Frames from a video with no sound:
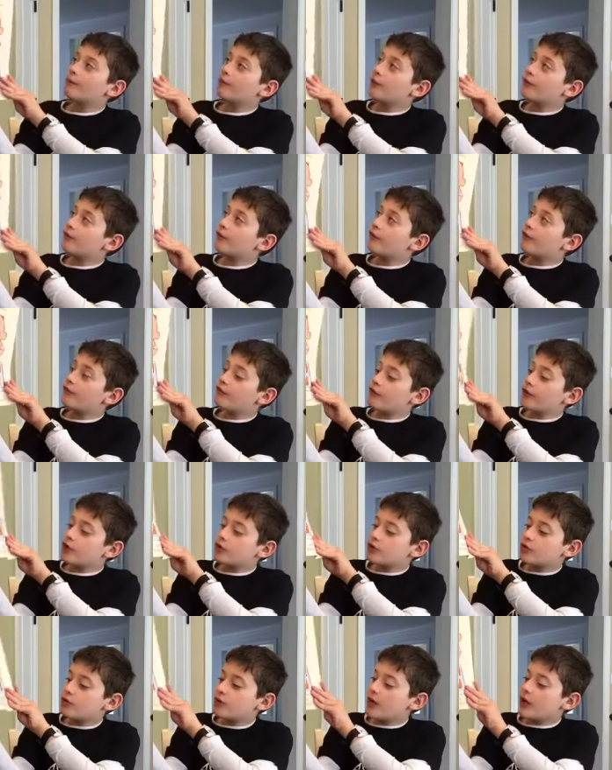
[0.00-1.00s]

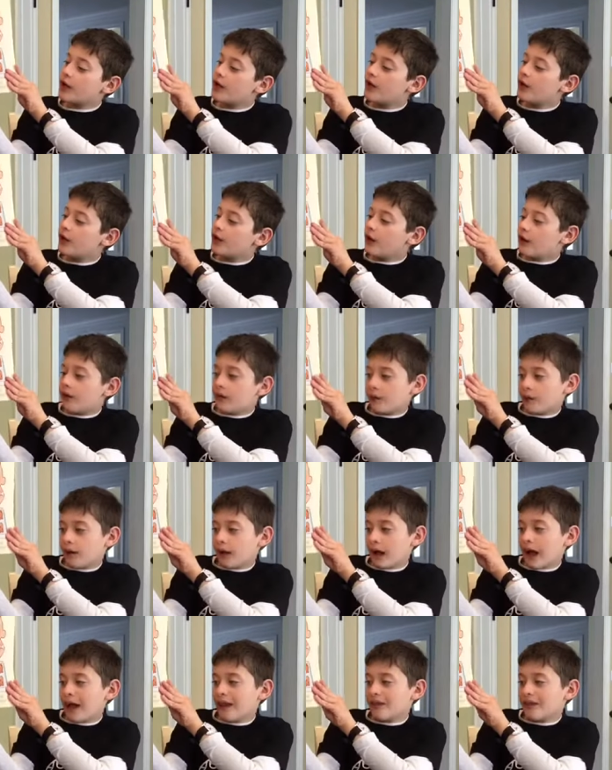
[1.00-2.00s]
refrigerate
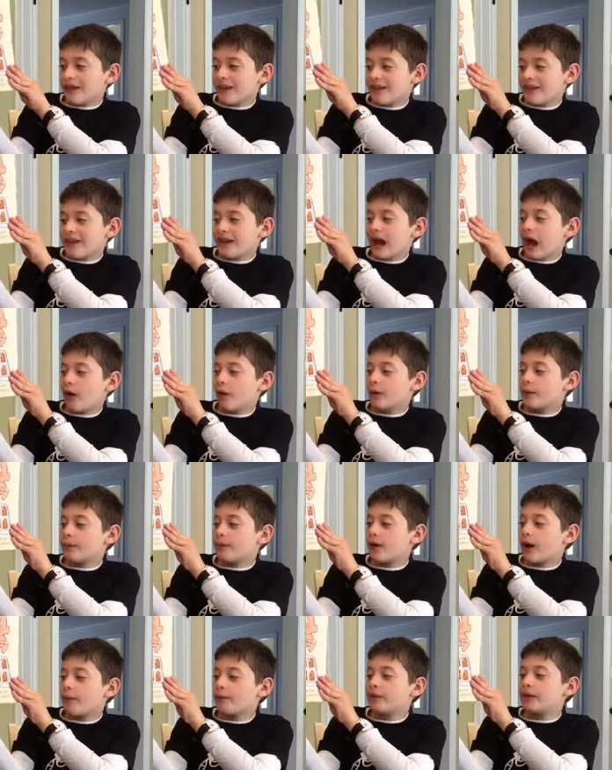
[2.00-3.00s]
at least an hour,
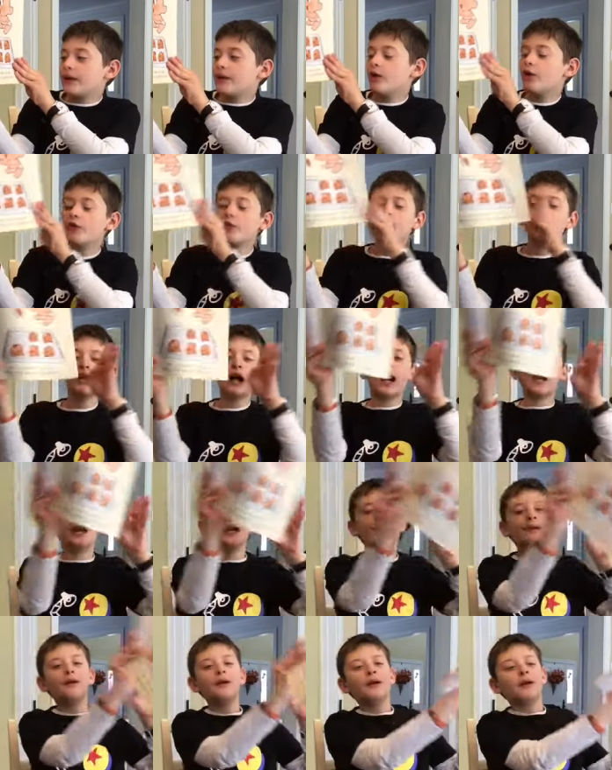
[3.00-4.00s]
probably
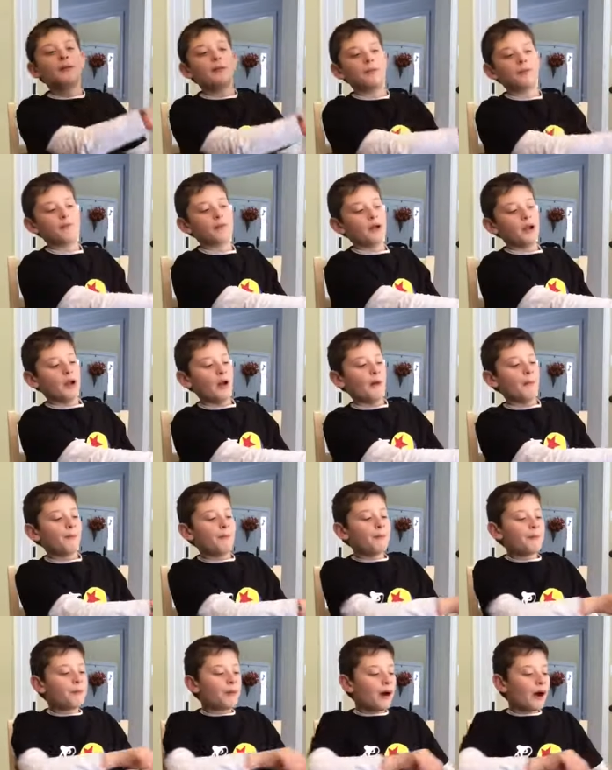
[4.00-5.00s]
overnight,
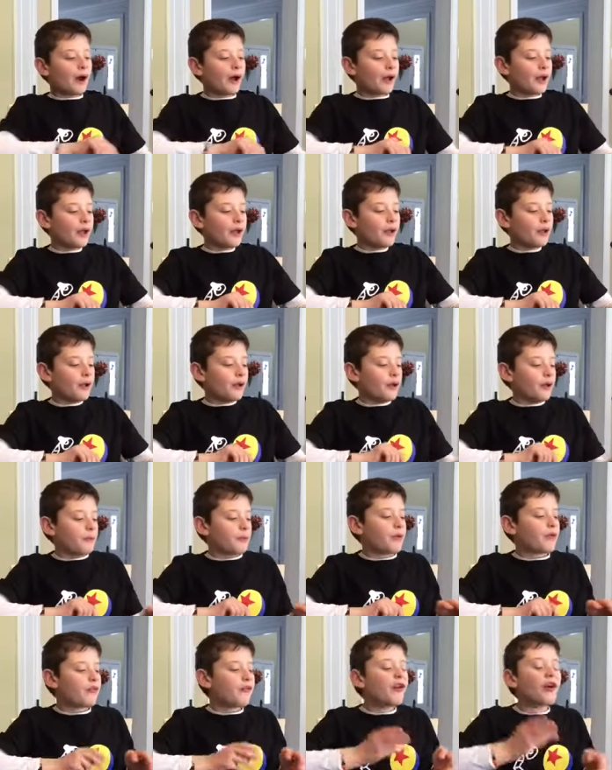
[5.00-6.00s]
but
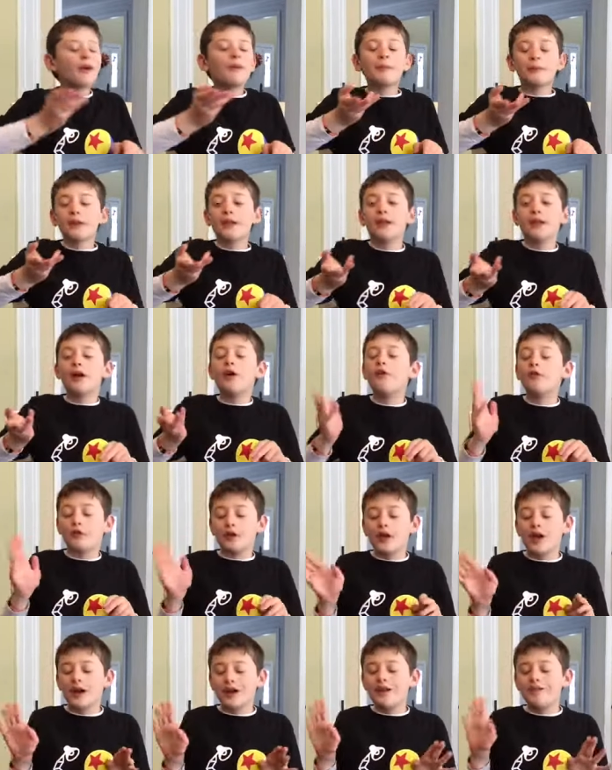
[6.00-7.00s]
preferably
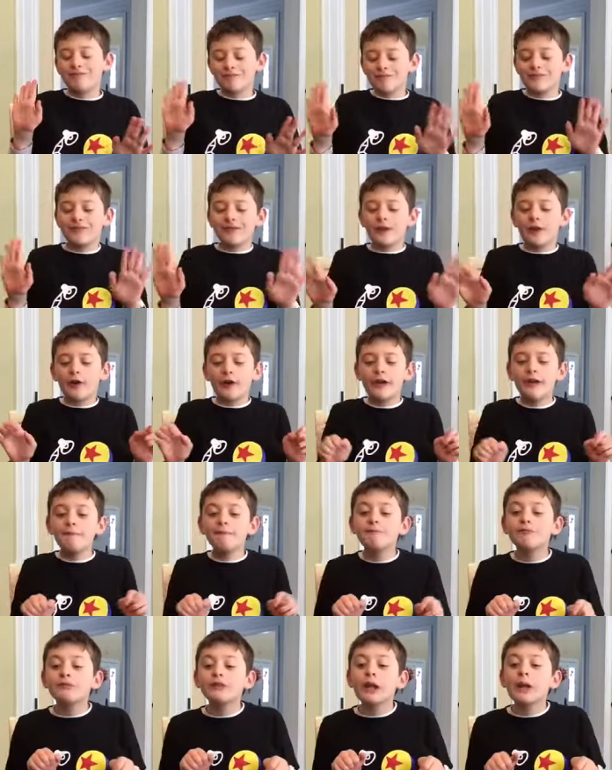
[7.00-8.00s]
overnight, sorry.
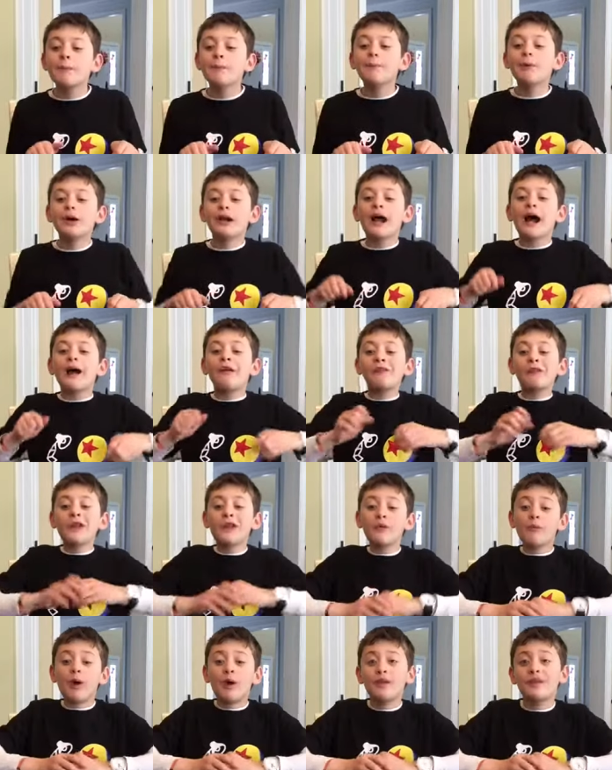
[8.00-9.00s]
But I
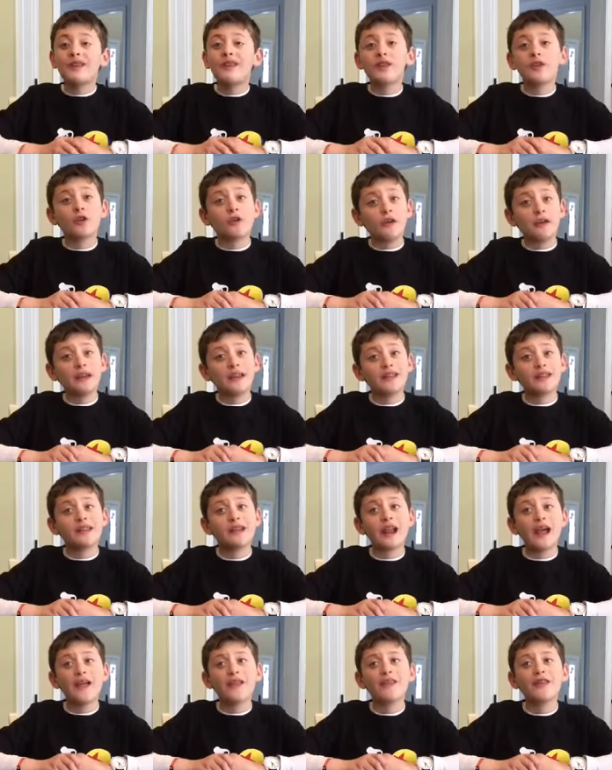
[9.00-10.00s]
really want these cookies
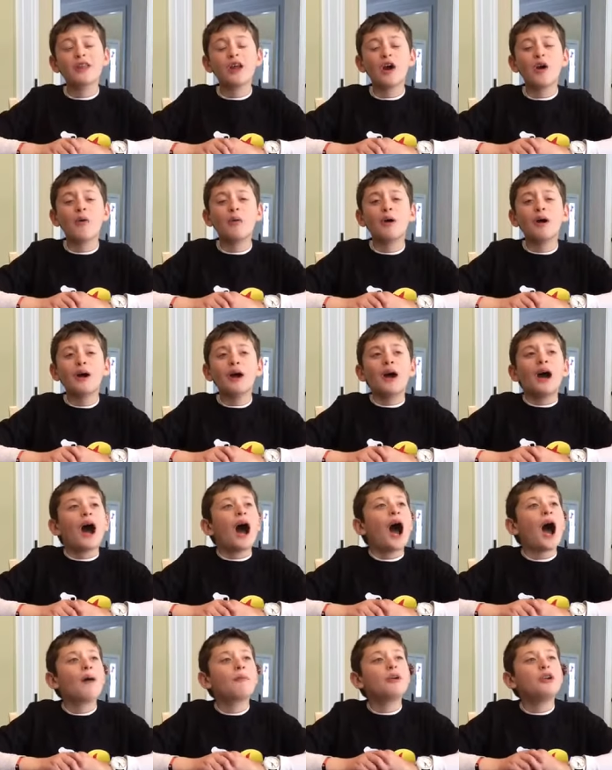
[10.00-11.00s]
today, so
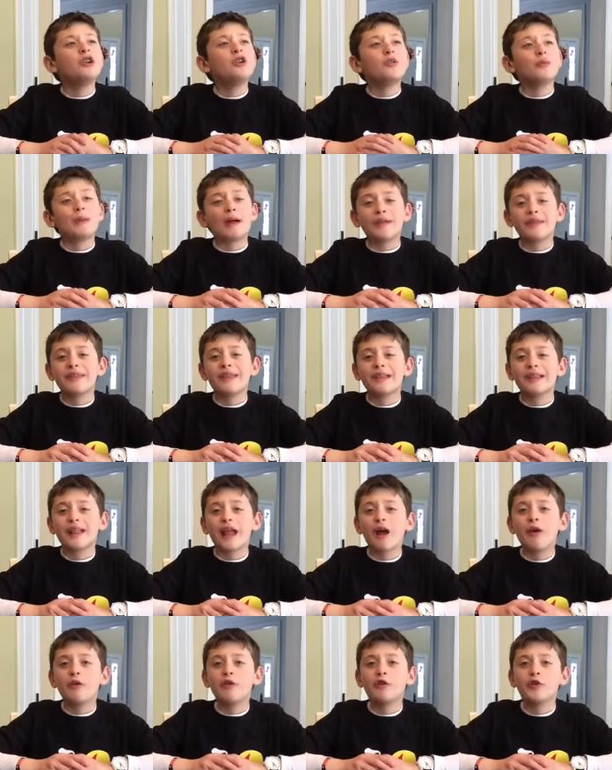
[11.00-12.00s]
I'm going to do about 6
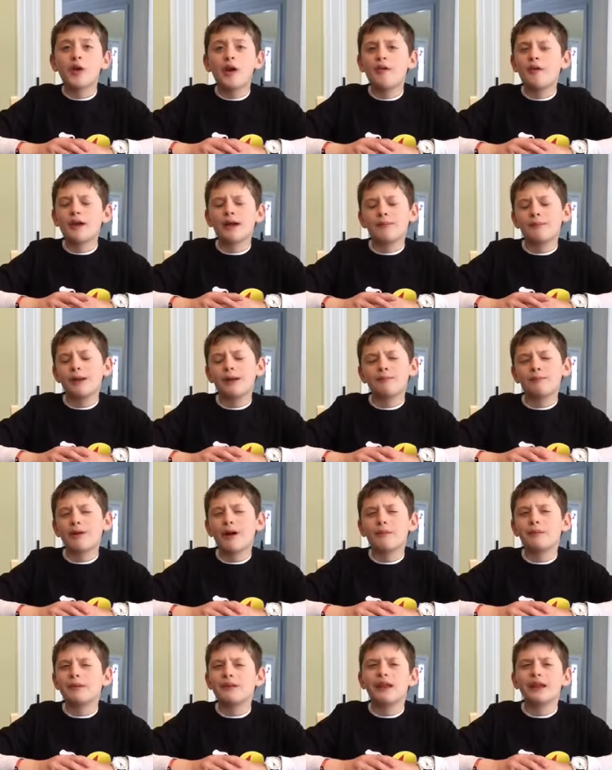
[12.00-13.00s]
hours. So I recommend
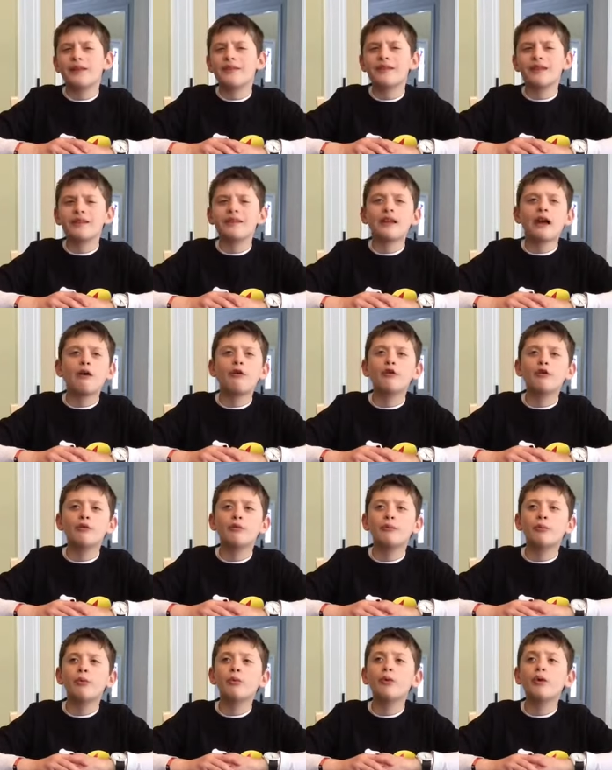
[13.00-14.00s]
probably like 6 hours or
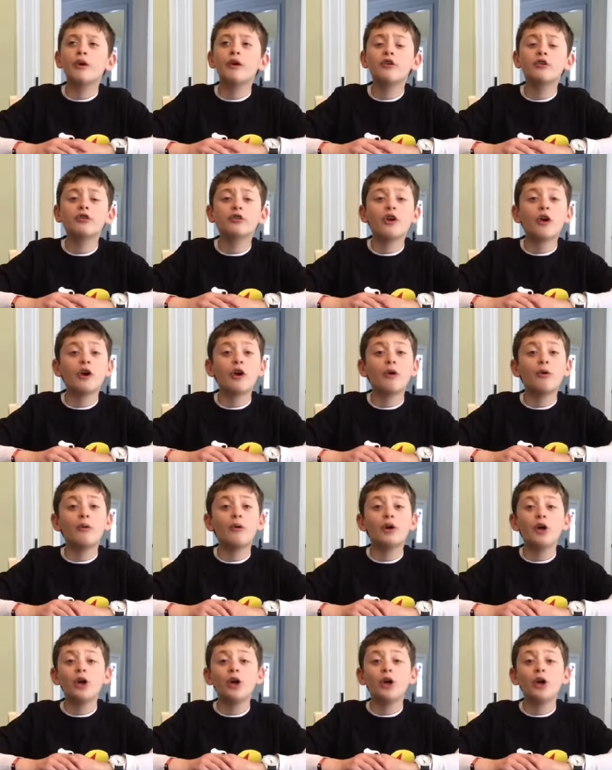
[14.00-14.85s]
more. So